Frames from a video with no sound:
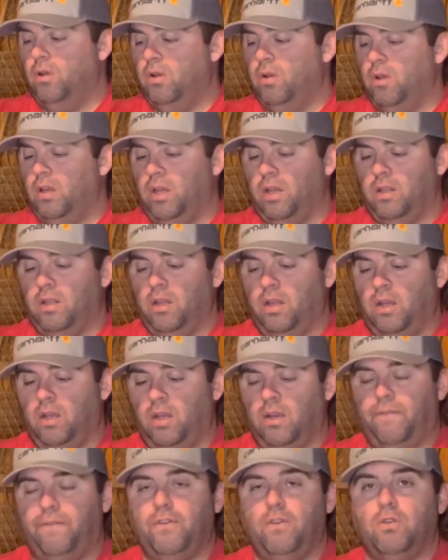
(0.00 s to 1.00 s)
in
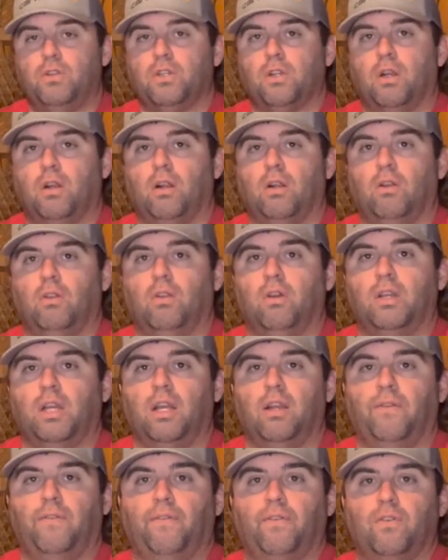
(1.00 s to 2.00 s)
the future are
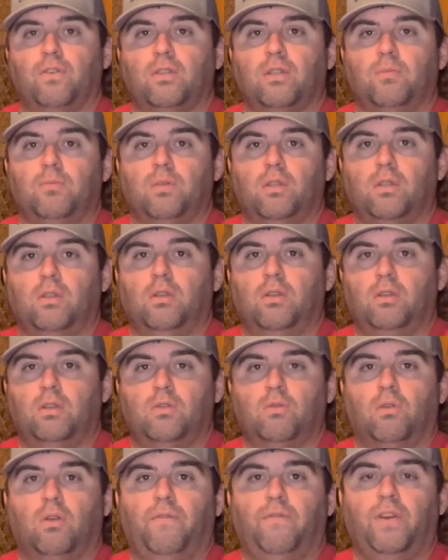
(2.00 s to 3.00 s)
looking for some
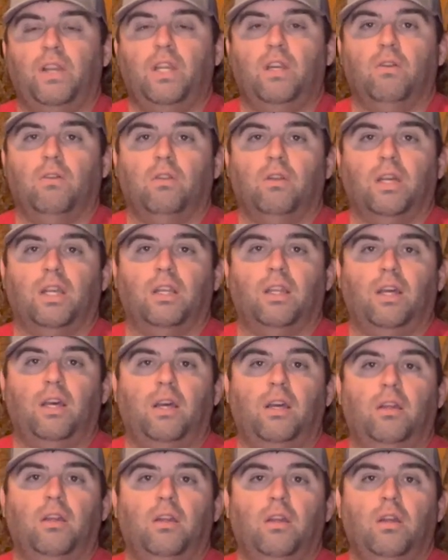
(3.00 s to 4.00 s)
sort of video like
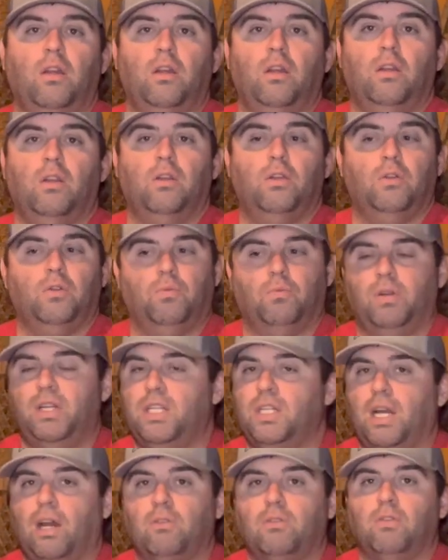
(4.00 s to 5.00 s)
that, reach
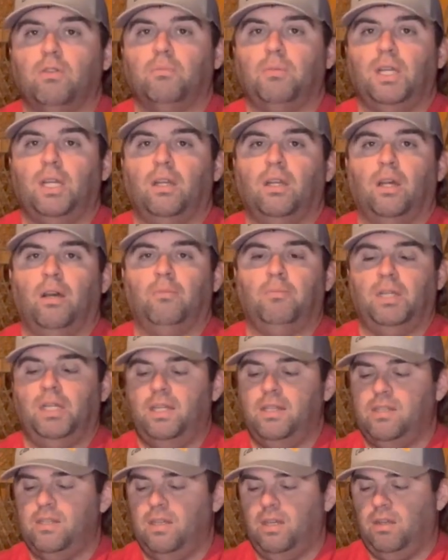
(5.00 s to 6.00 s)
out to me. I'm
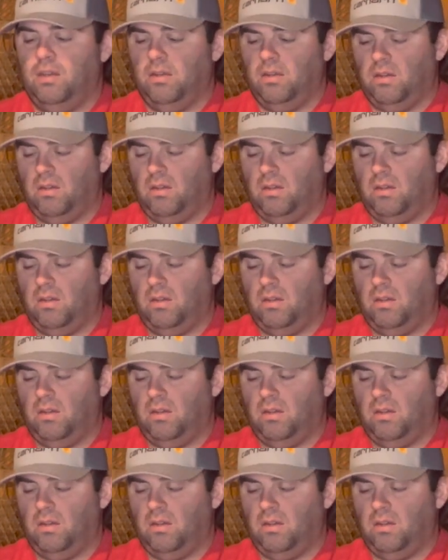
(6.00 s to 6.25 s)
easy.